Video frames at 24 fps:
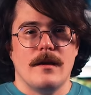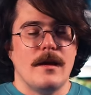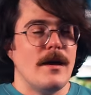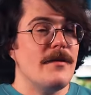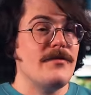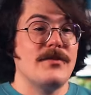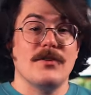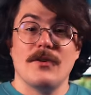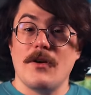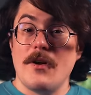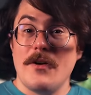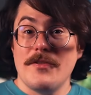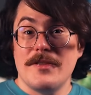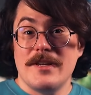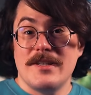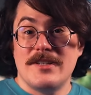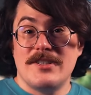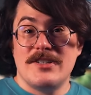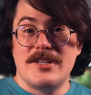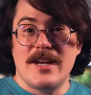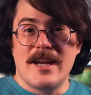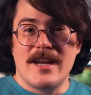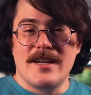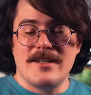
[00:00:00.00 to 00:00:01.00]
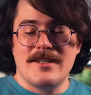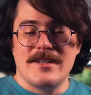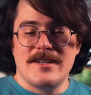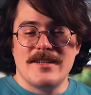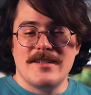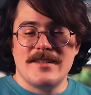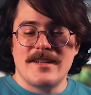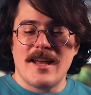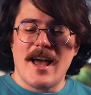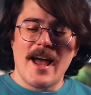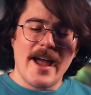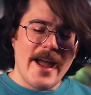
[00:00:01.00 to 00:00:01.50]
After all these
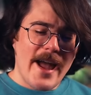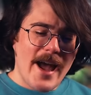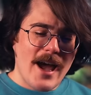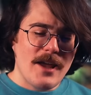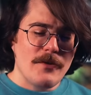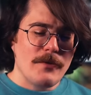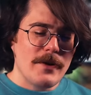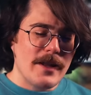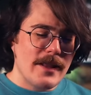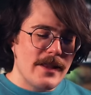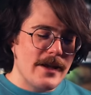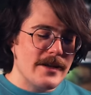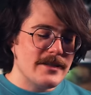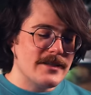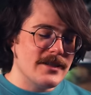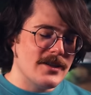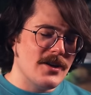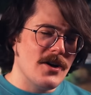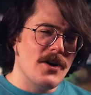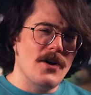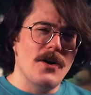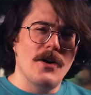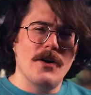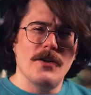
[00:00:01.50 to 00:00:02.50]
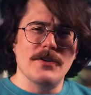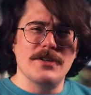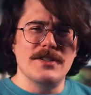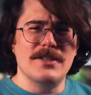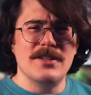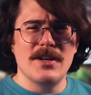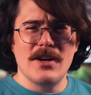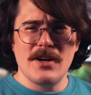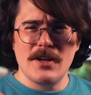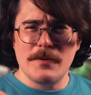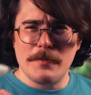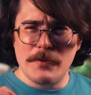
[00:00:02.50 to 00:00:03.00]
changes, I had what I like to call
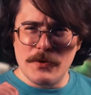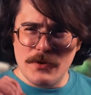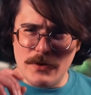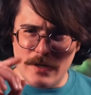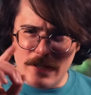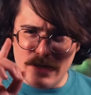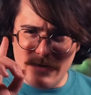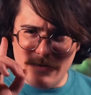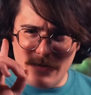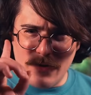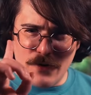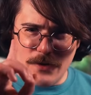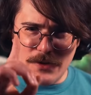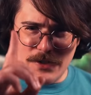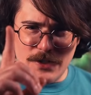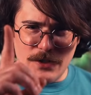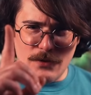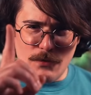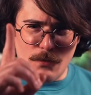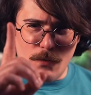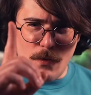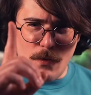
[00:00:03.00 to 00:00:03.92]
Doug Booty version